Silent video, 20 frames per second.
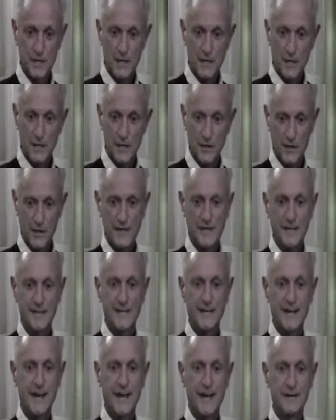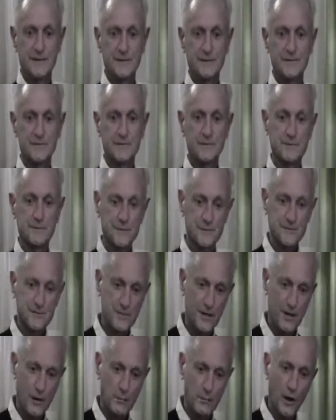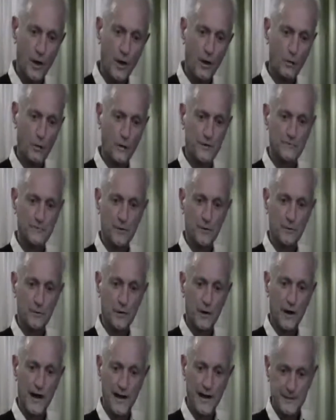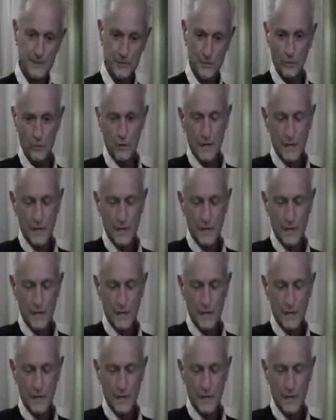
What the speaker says: It had come all the way from her ankle,